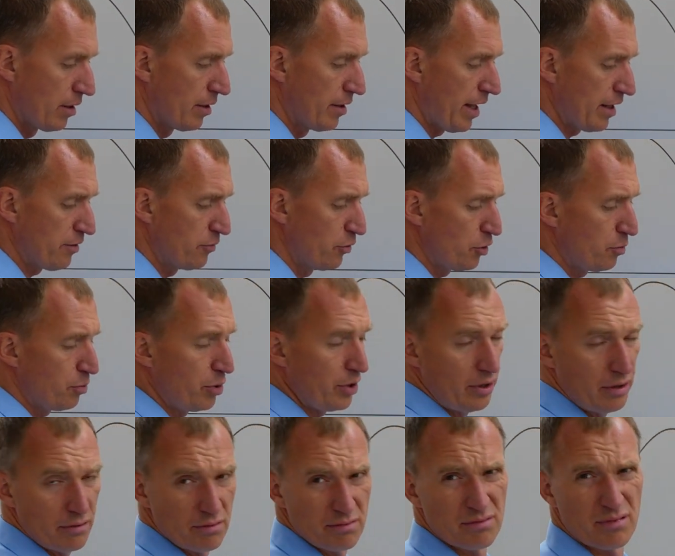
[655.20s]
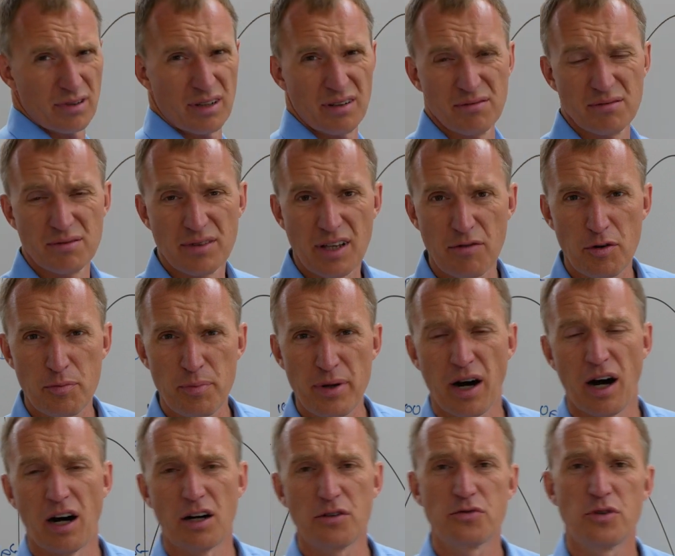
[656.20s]
That would be
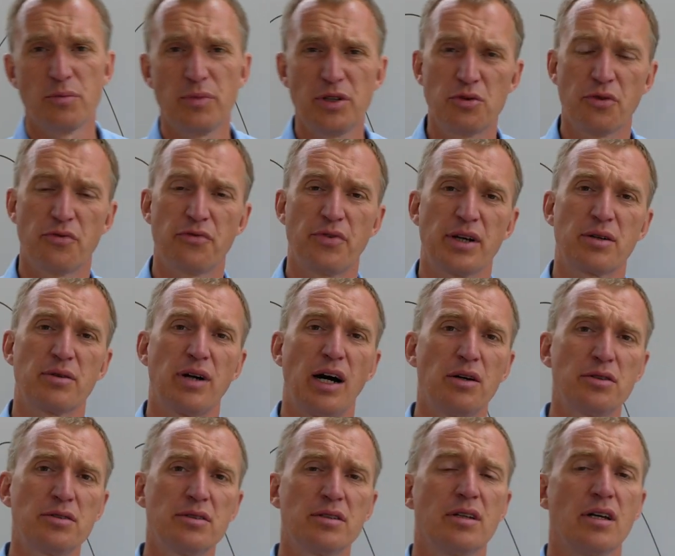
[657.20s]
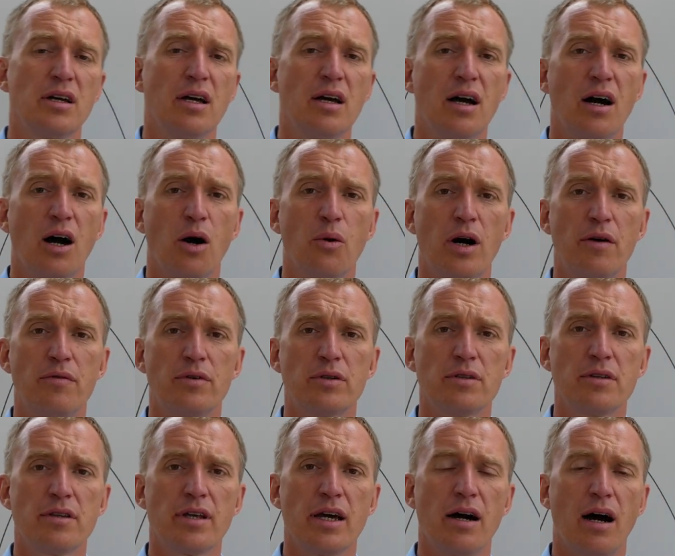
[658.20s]
hard for me to figure out.
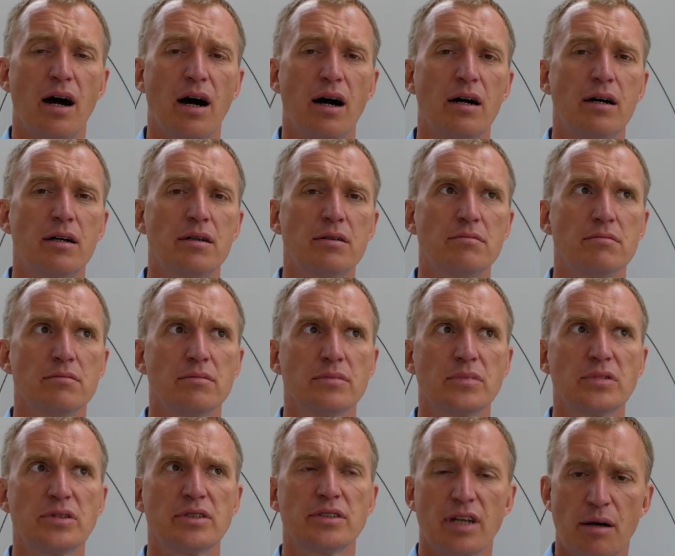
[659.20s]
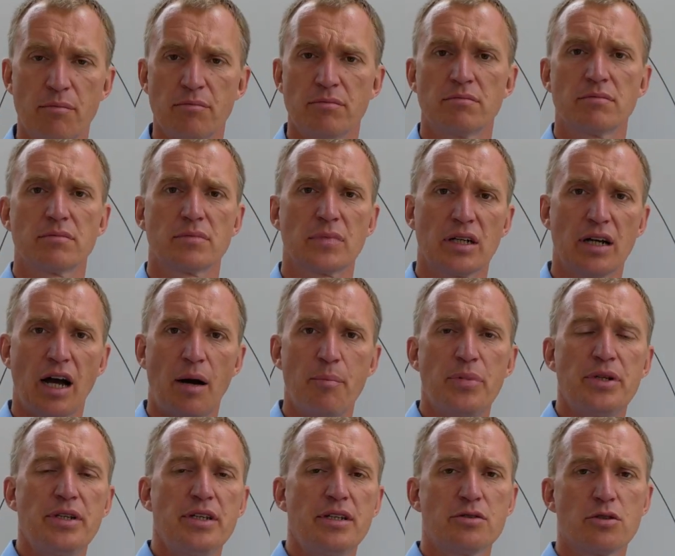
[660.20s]
However, there are some
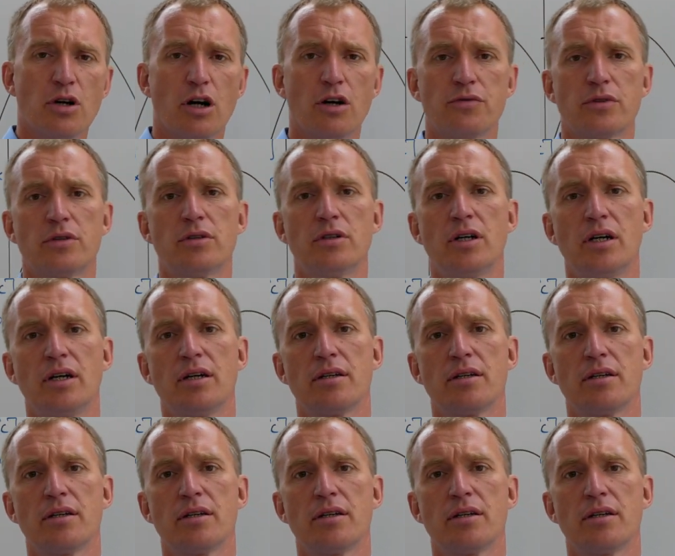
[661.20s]
companies offer